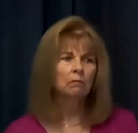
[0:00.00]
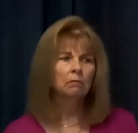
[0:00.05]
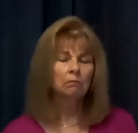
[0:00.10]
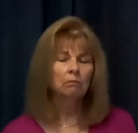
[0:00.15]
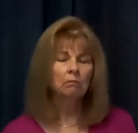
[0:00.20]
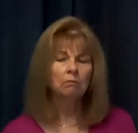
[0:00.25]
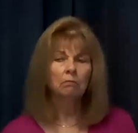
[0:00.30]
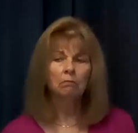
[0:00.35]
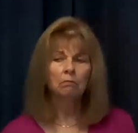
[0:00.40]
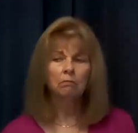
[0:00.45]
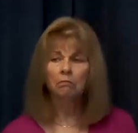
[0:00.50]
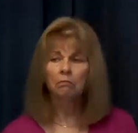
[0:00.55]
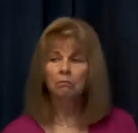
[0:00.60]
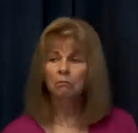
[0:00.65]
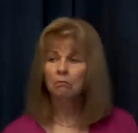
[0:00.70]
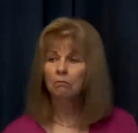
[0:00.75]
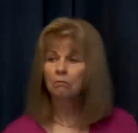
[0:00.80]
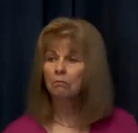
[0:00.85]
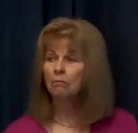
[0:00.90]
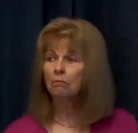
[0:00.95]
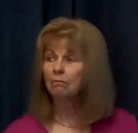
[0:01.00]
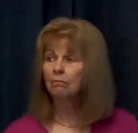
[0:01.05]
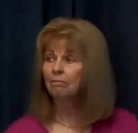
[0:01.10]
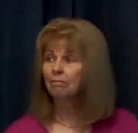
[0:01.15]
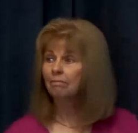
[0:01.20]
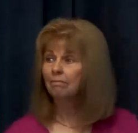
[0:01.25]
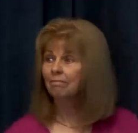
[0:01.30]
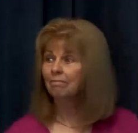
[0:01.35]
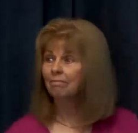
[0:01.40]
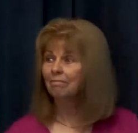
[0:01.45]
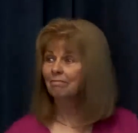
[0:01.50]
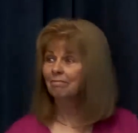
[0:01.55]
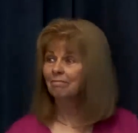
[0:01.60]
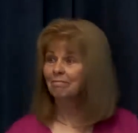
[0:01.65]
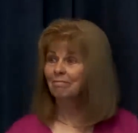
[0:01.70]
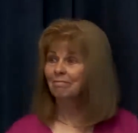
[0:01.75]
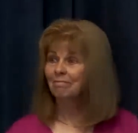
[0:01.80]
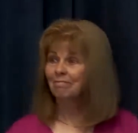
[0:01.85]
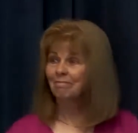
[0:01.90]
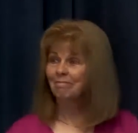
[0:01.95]

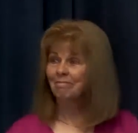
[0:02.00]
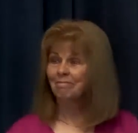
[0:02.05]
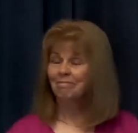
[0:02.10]
(no one is talking)